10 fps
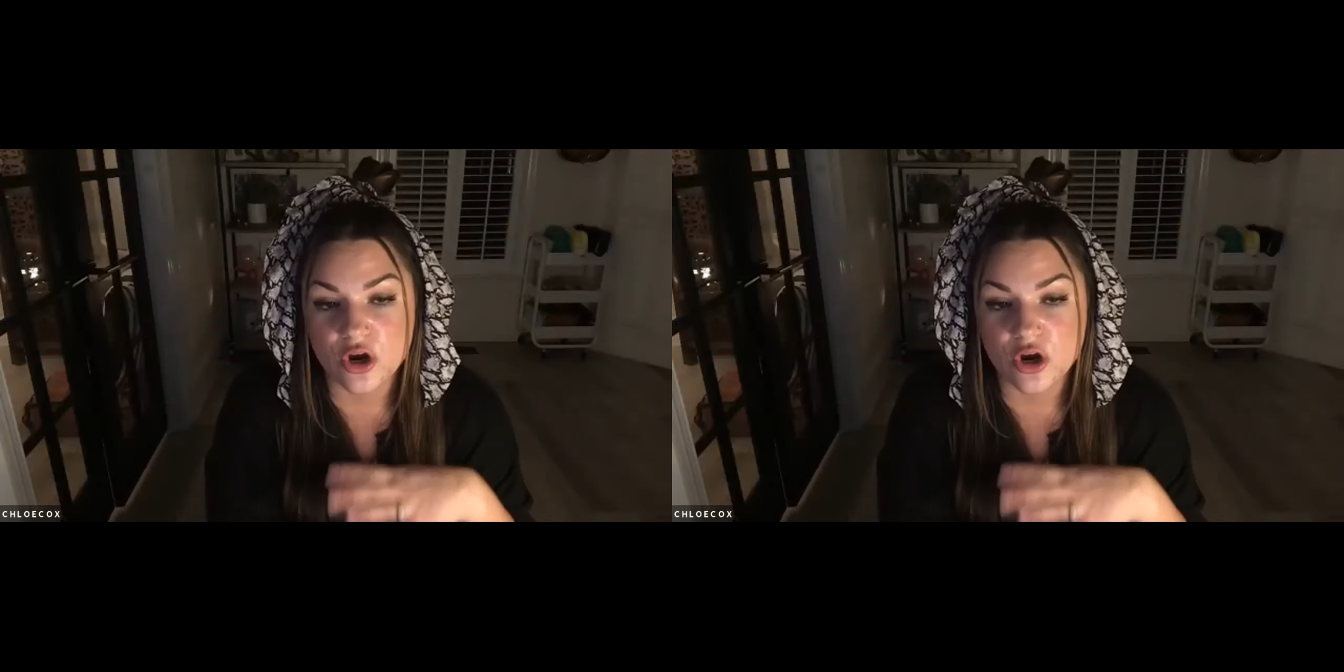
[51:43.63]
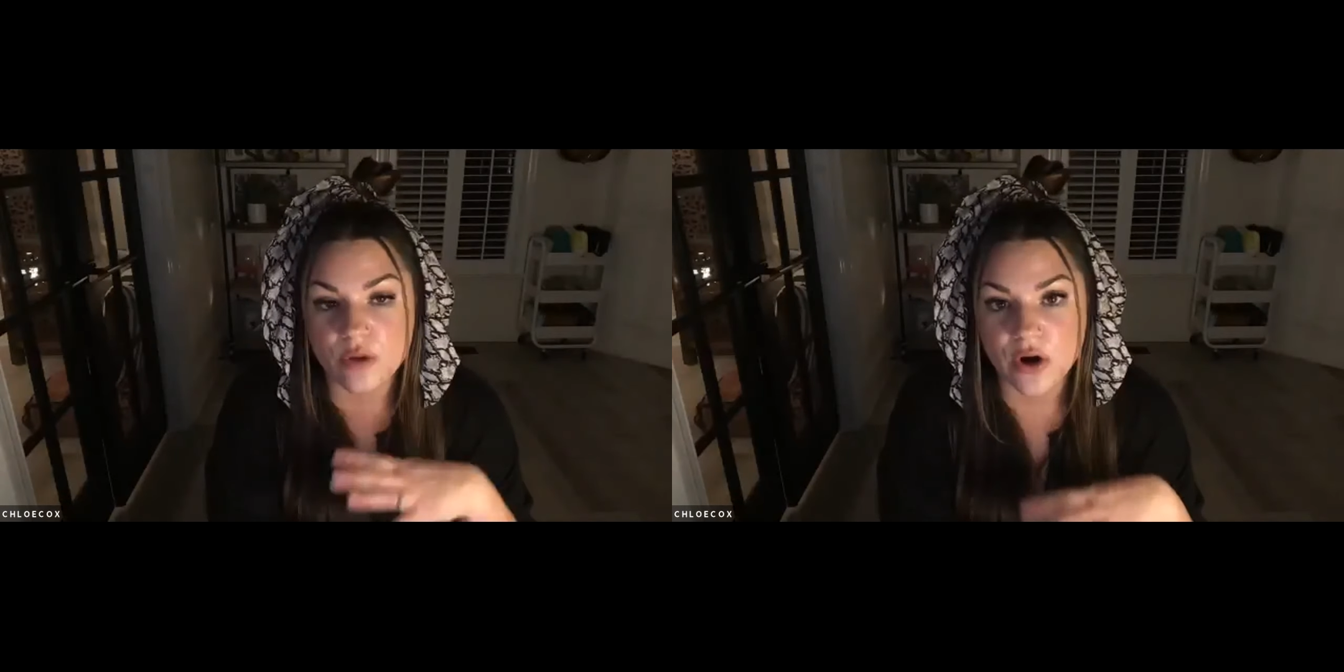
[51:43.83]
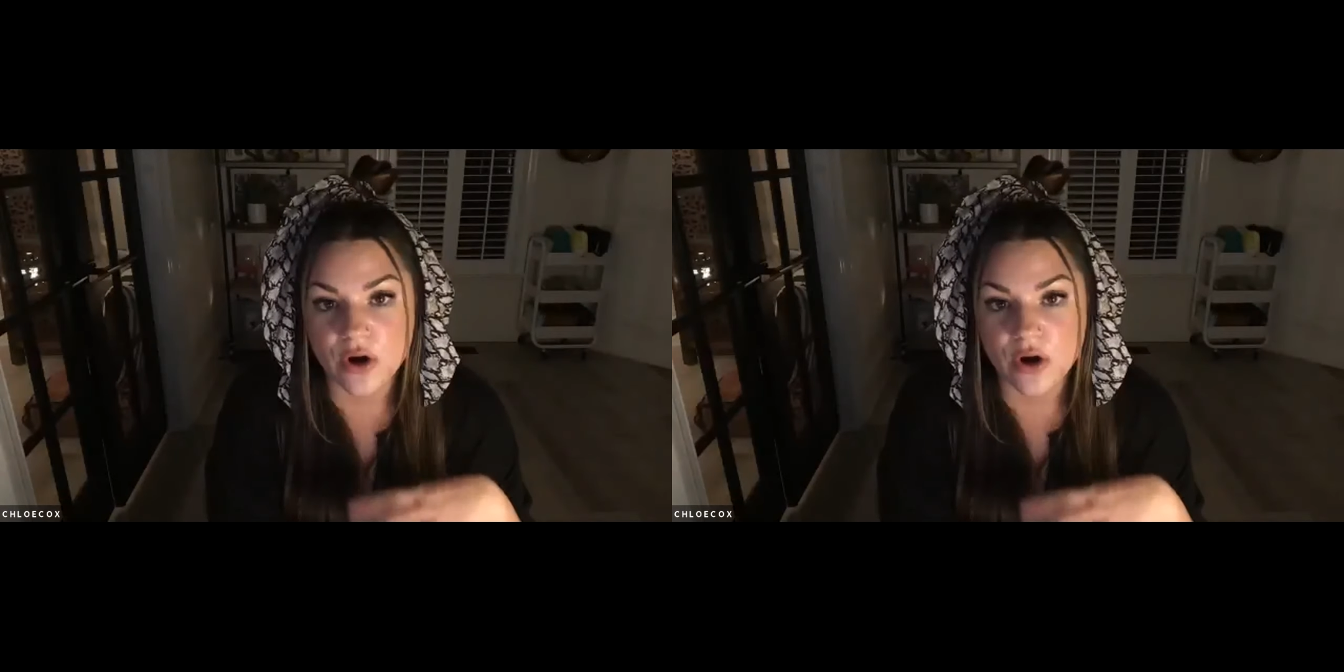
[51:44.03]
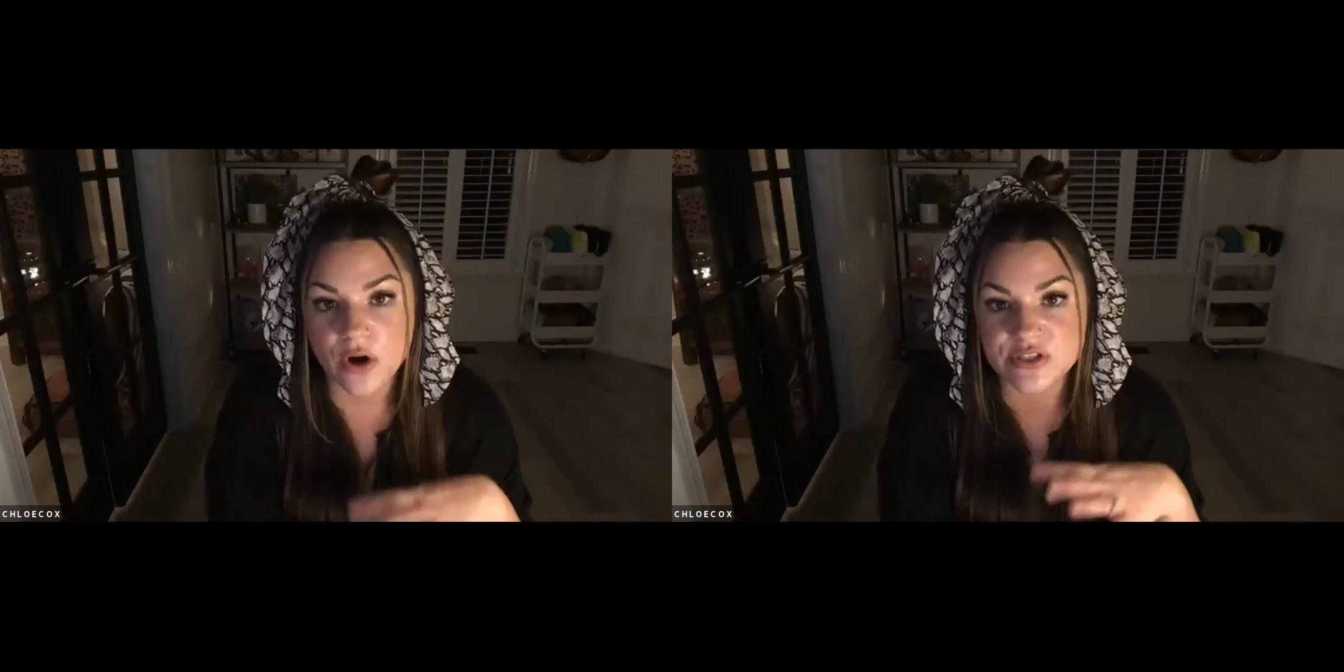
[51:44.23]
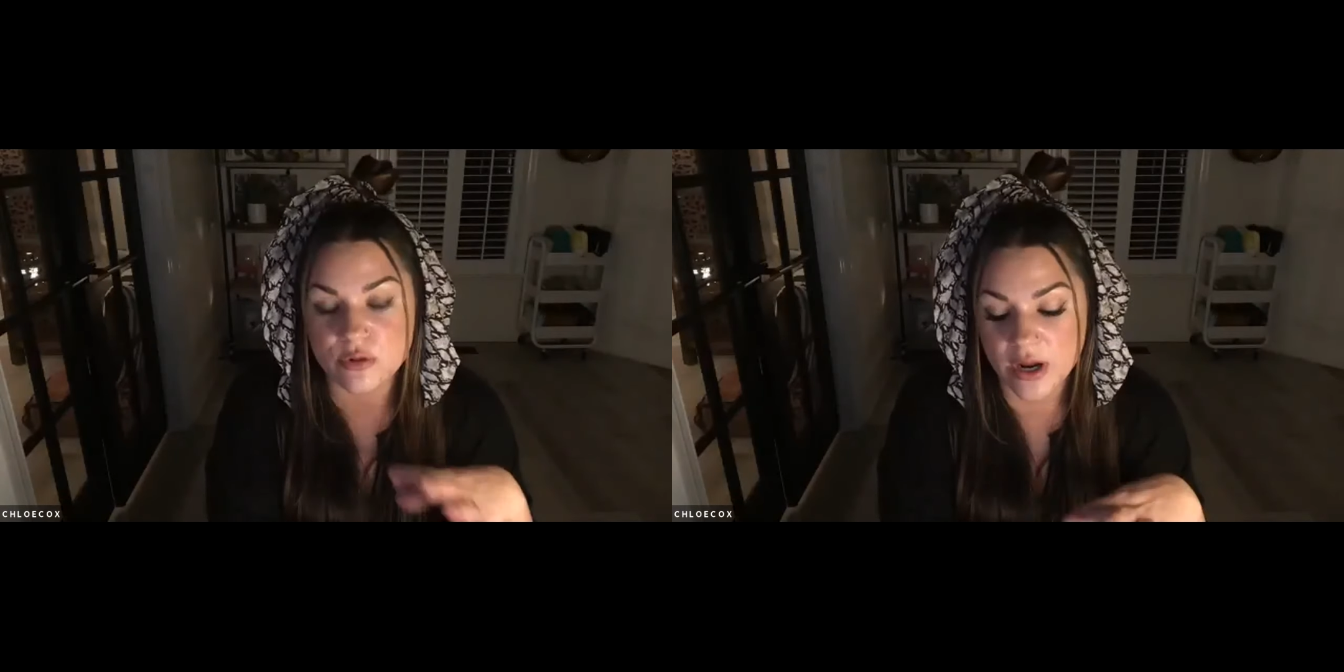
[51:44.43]
like your
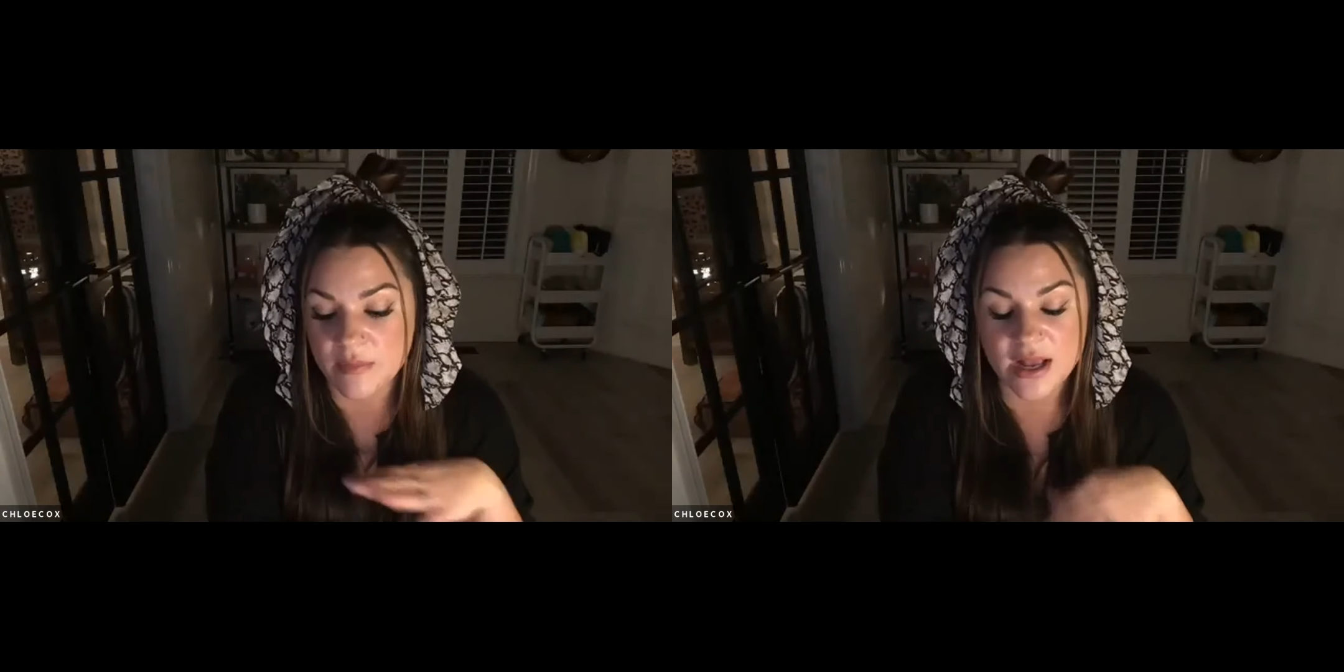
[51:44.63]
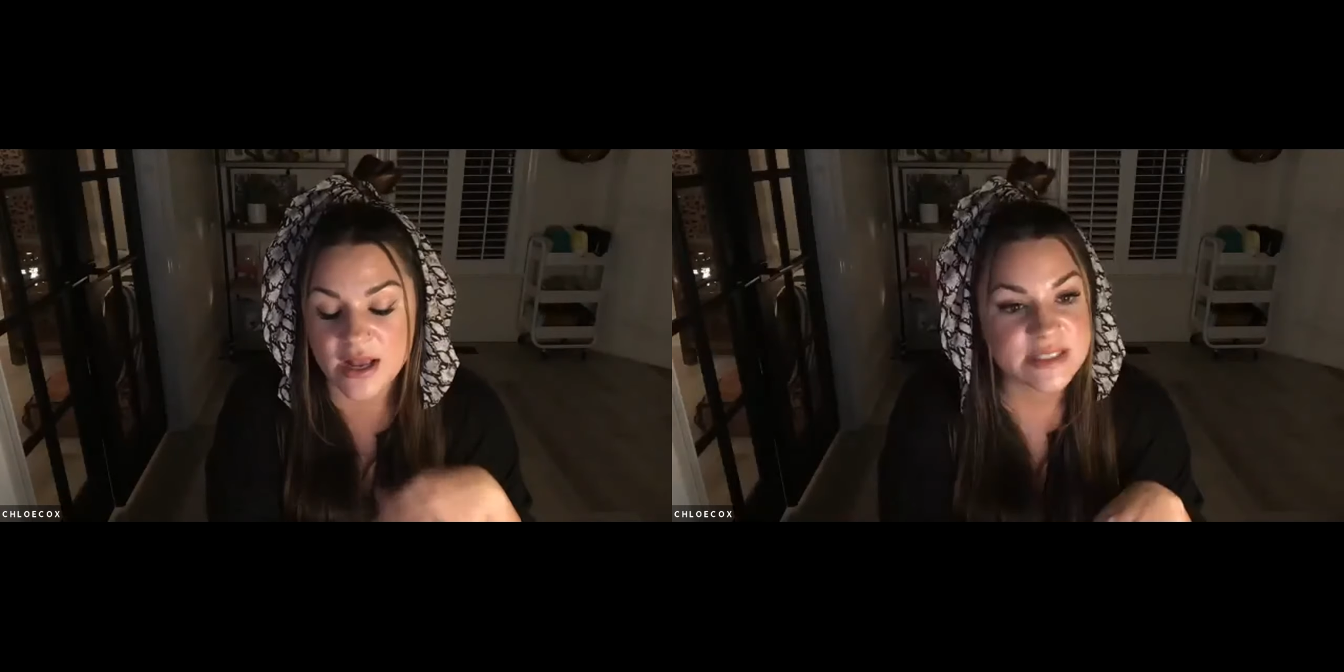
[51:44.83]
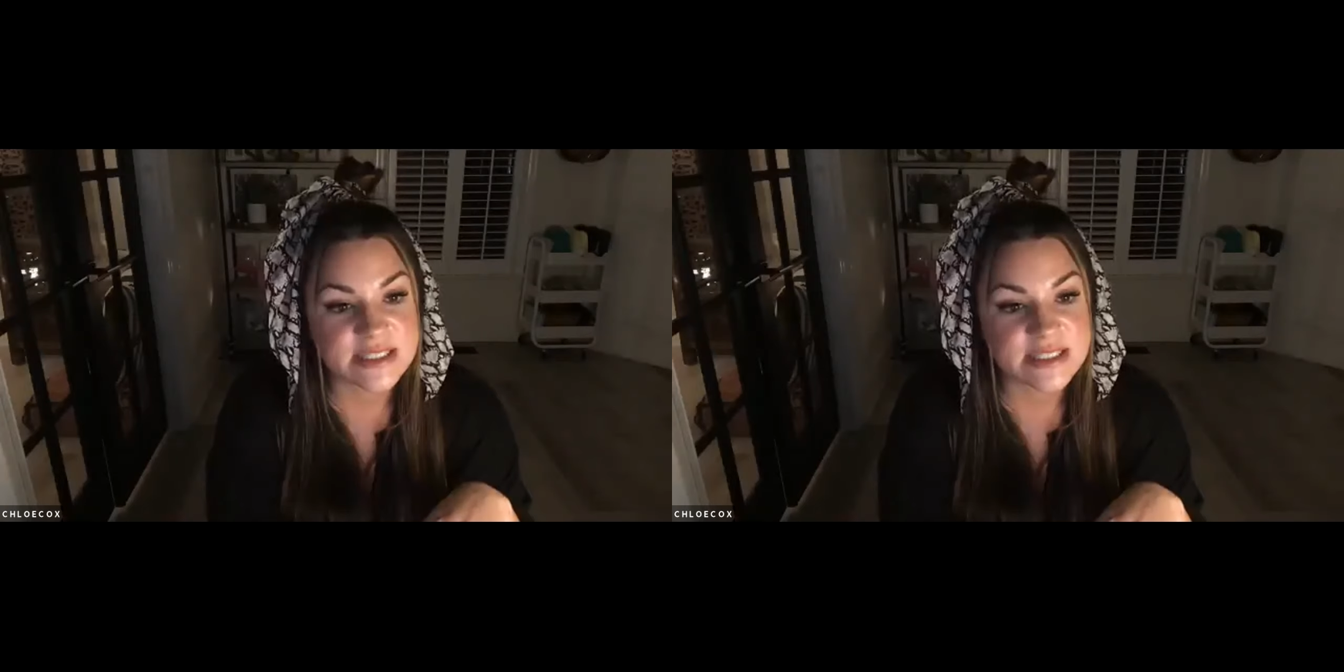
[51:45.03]
personal brand,